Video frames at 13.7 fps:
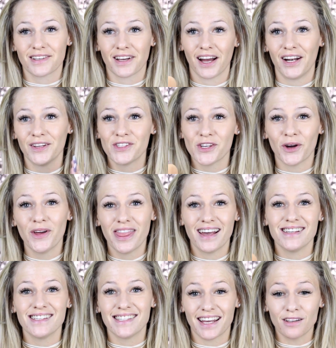color tone
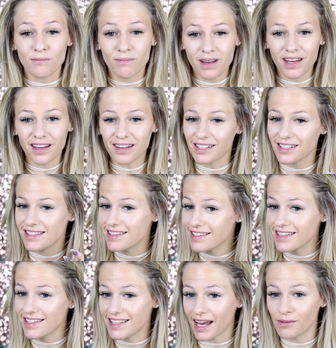they sent me, because this
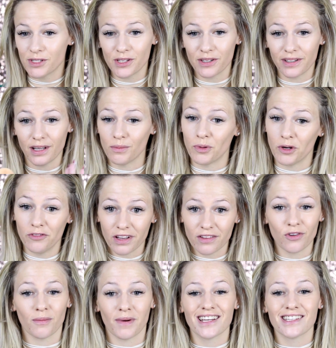is absolutely perfect
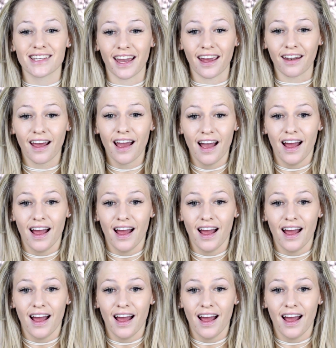for my skin.